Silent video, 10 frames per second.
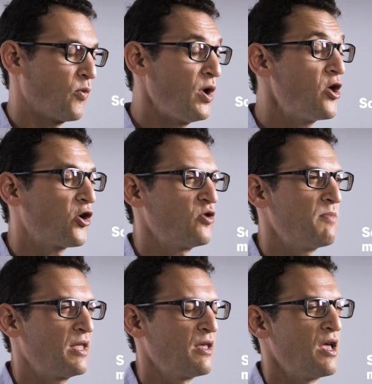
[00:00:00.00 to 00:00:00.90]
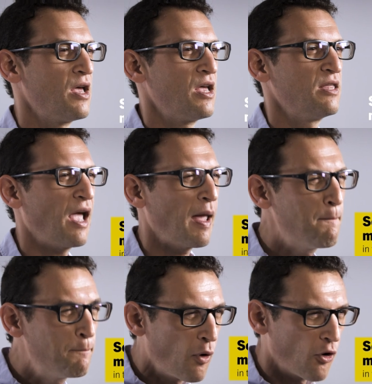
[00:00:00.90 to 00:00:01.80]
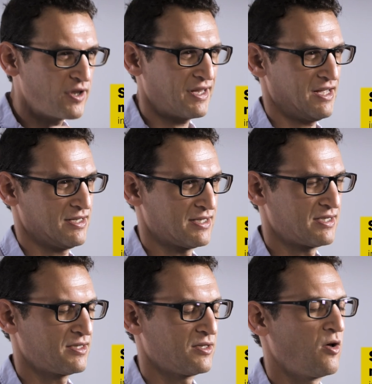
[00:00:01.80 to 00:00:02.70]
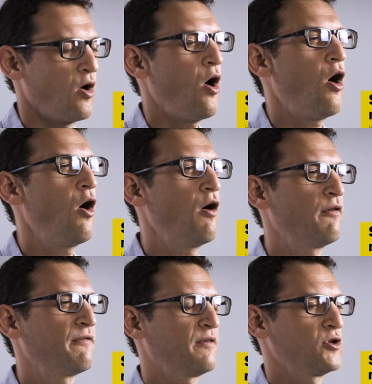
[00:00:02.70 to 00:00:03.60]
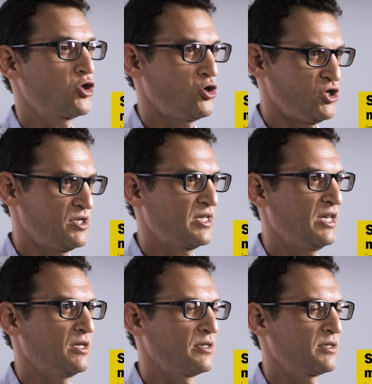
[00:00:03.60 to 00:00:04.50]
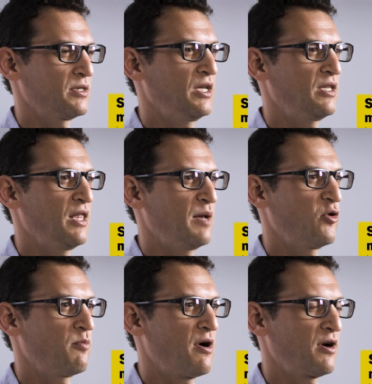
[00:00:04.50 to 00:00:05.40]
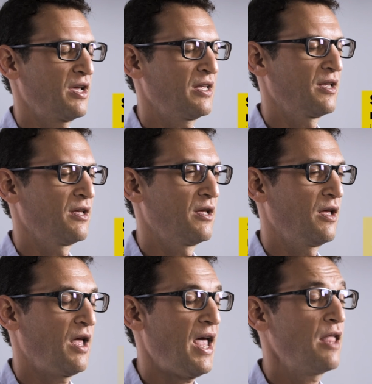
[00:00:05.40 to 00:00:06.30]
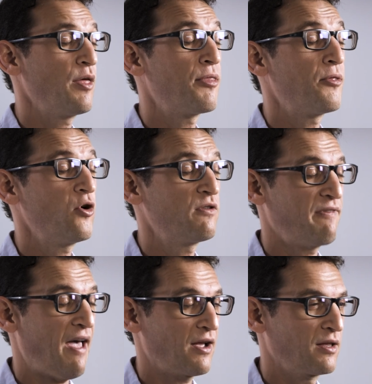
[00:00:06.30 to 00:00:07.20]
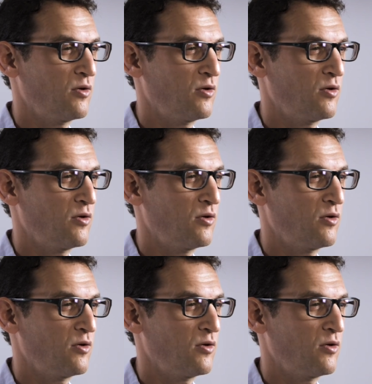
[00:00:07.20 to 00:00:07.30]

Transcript: we document the importance of social skills in the labor market. And the third fact,